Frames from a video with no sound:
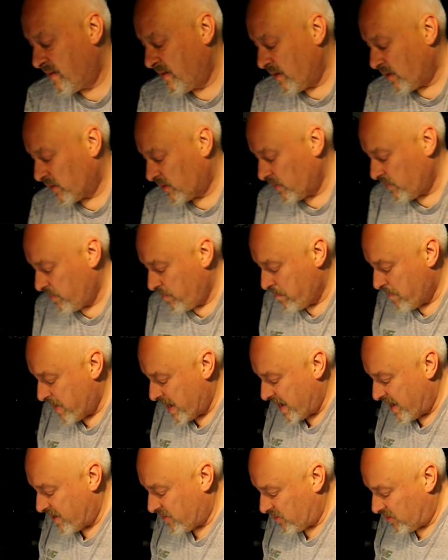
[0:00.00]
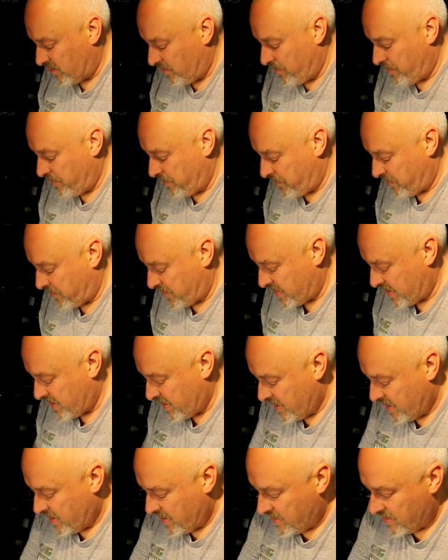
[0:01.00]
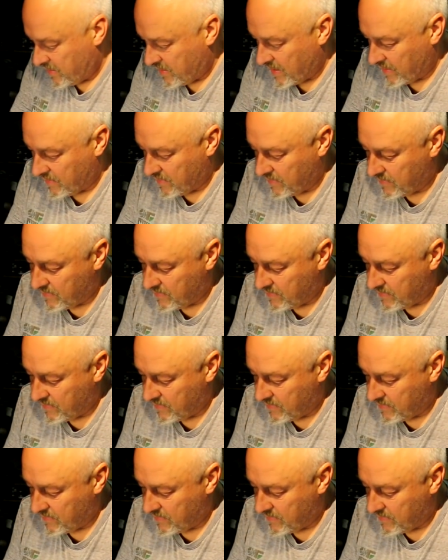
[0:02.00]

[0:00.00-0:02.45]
the other male that